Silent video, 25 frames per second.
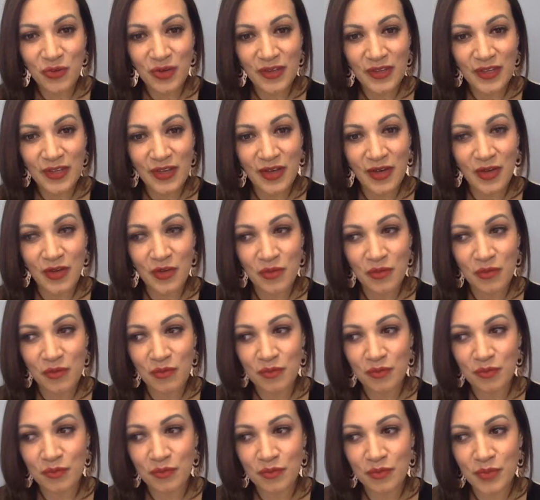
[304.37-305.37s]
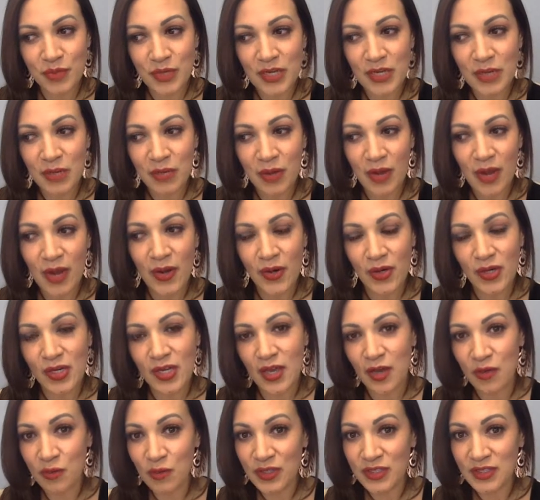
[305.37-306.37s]
really on putting
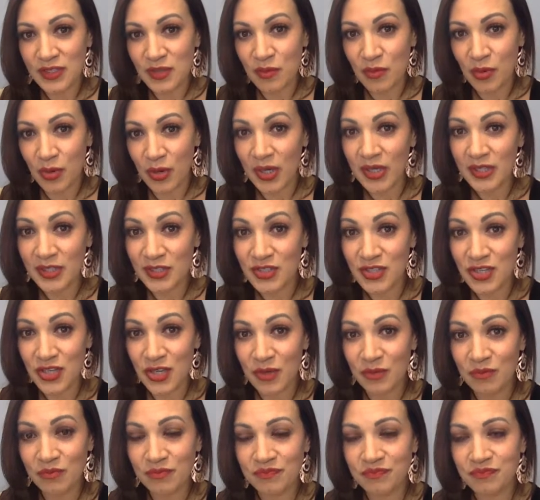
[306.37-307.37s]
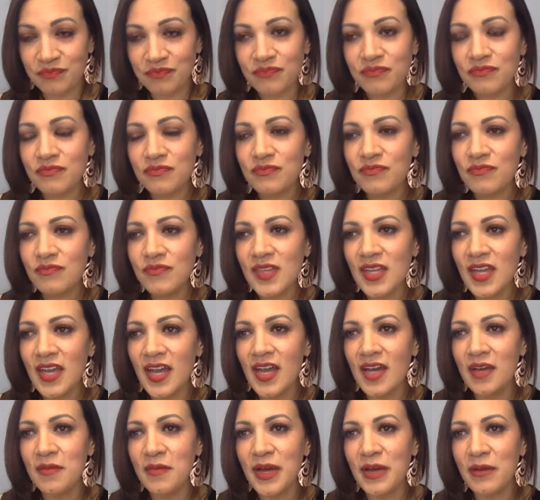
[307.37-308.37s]
priority on what's important to you.
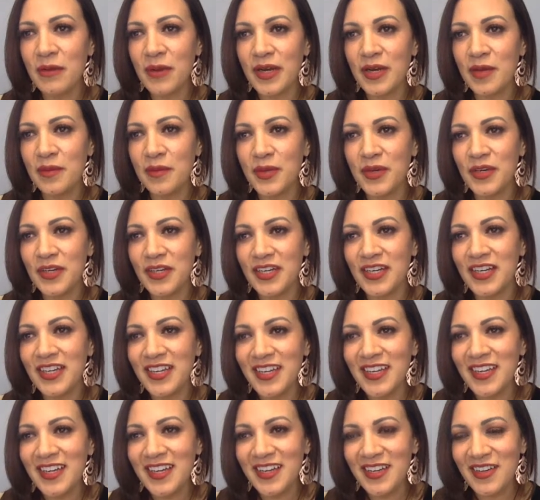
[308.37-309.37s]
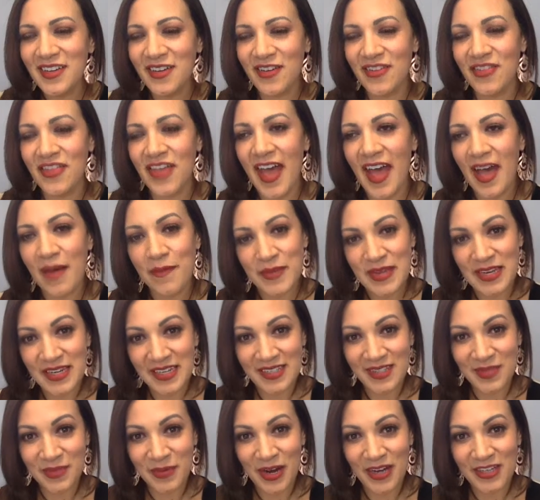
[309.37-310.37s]
I read a book called The
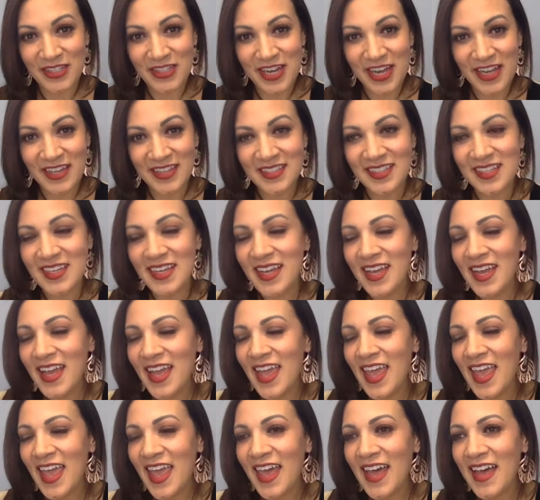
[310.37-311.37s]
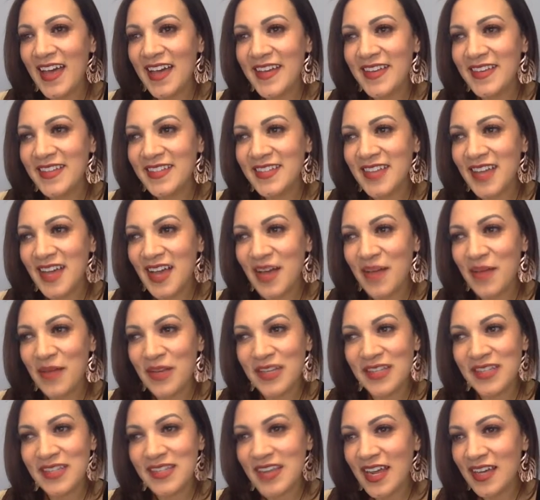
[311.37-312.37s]
Happiness Project, and
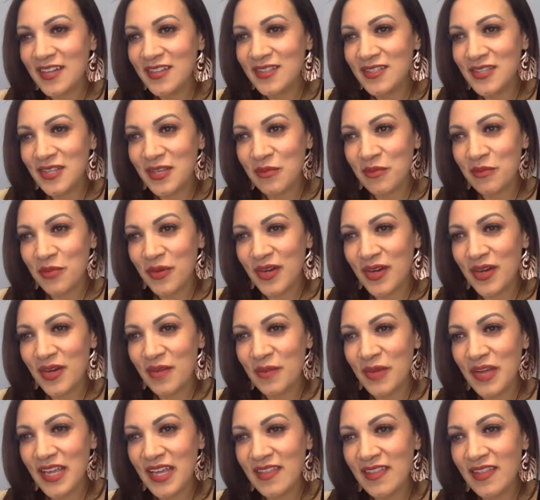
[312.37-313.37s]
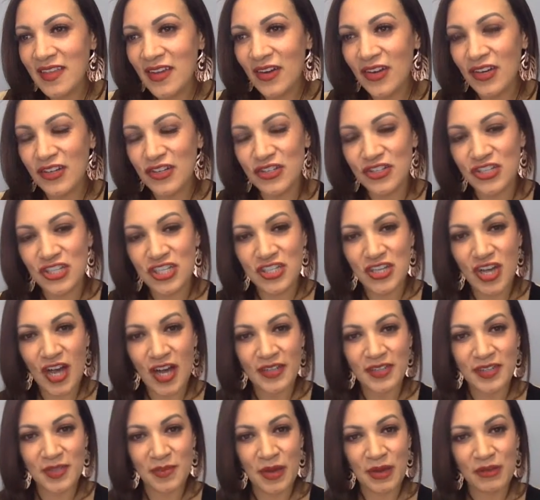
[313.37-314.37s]
it's an excellent book, but in there she
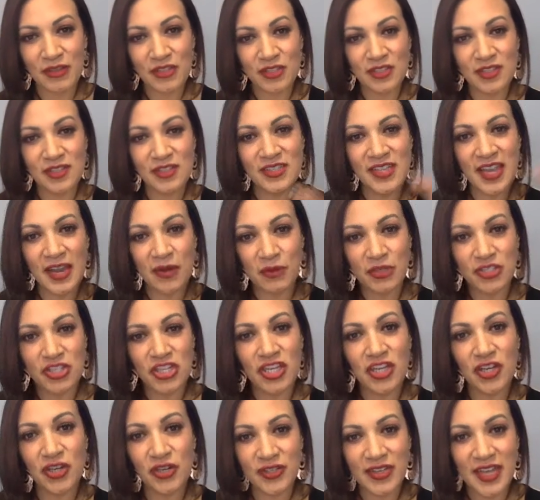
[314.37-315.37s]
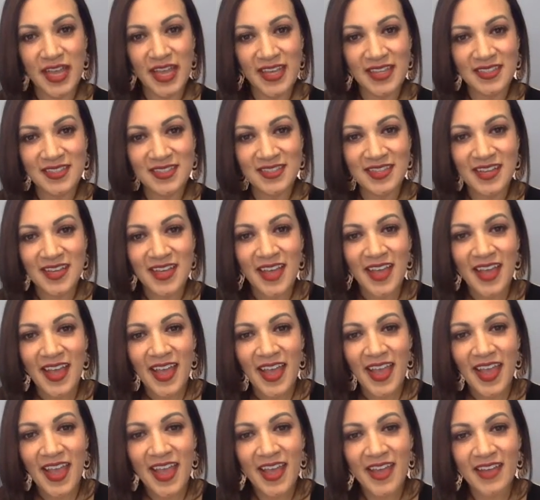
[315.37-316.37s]
talks about sandwiching your days.
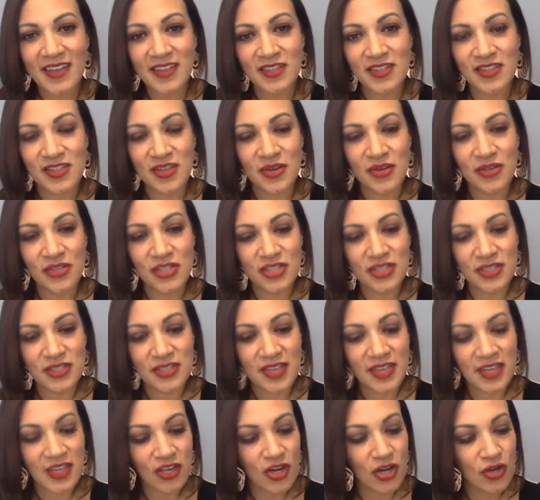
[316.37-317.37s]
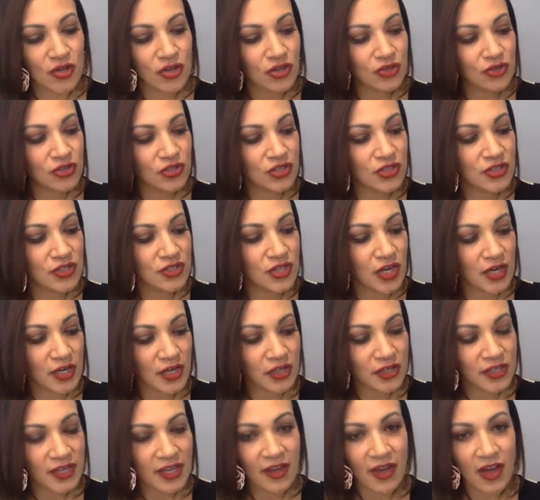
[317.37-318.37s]
And so she's like, you should start
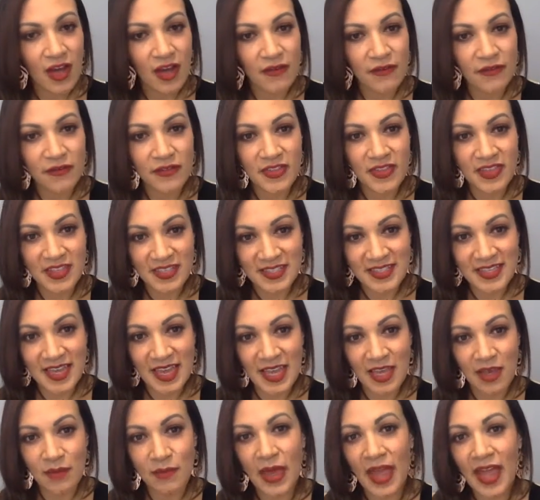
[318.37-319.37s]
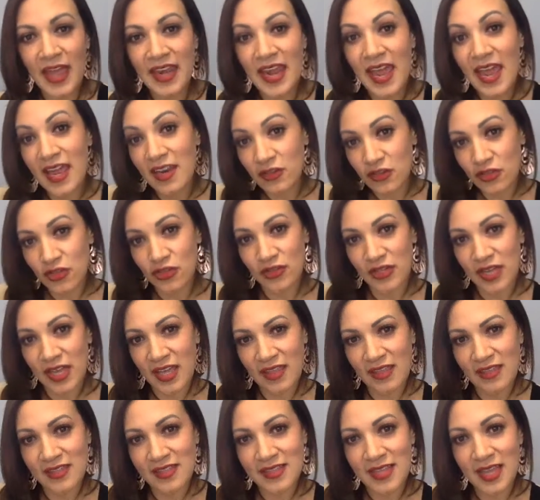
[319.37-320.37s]
your day off the same and end your
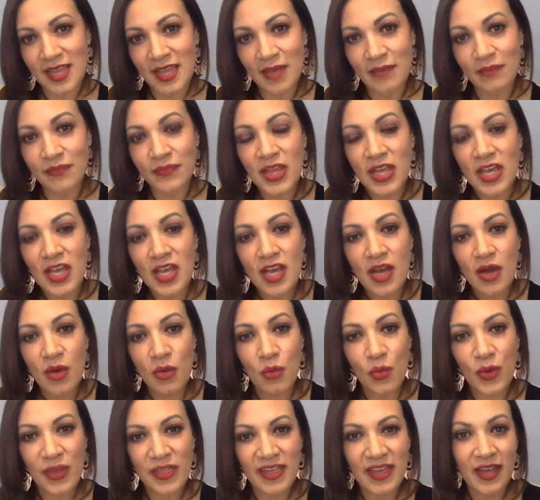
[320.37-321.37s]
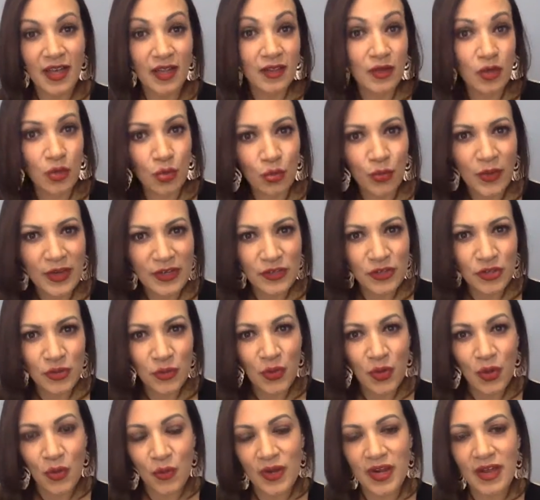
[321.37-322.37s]
day the same with like a little
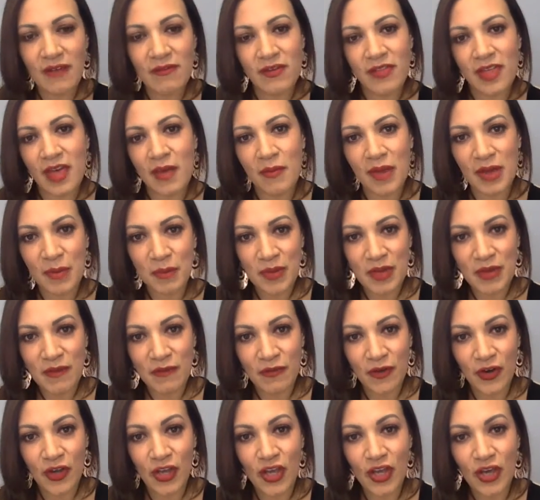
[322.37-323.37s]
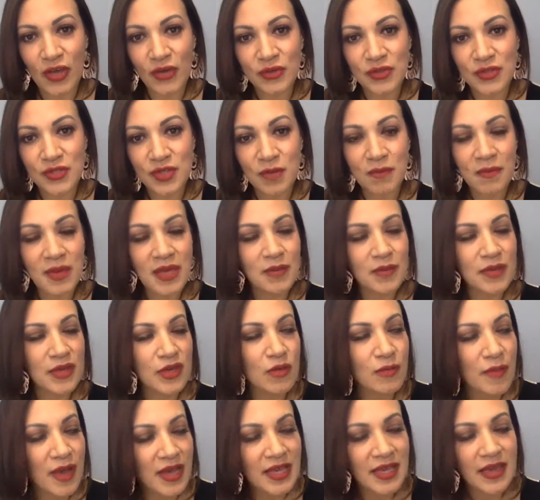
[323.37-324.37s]
ritual, whatever that might be for you. So maybe
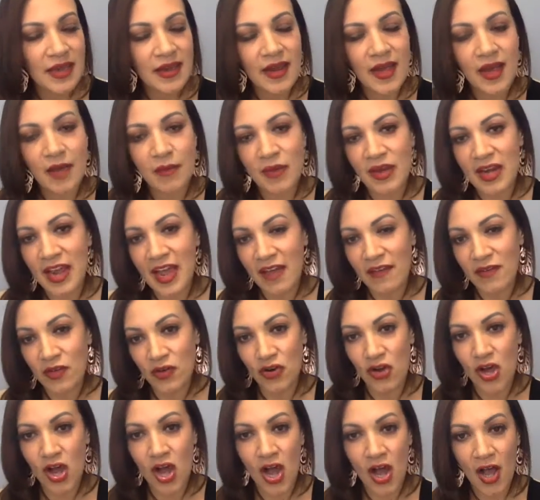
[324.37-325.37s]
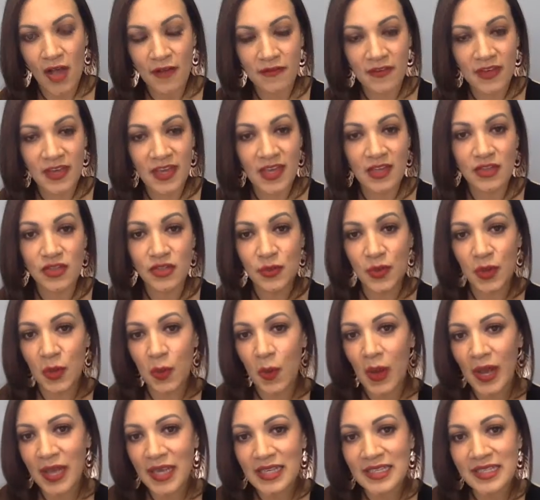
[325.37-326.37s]
you might get up and have your coffee and do a
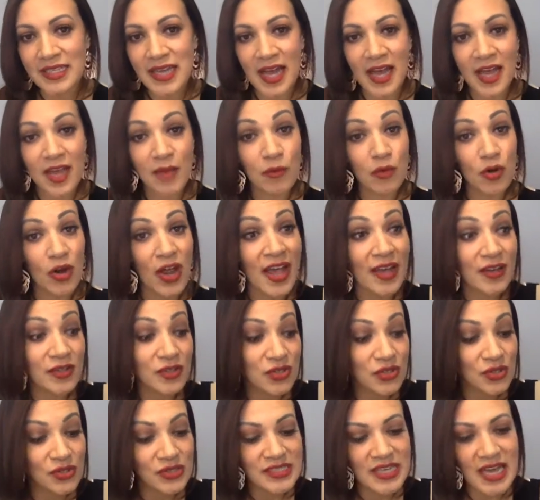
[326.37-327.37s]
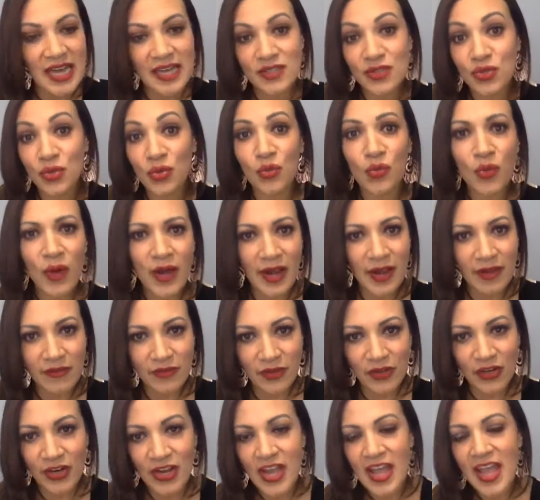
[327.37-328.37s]
quiet time or exercise or
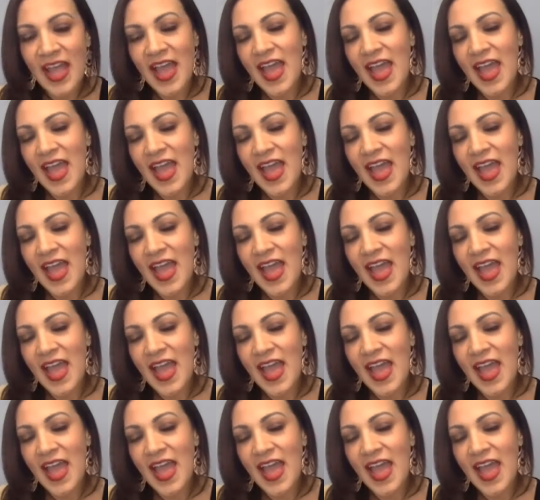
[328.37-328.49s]
whatever.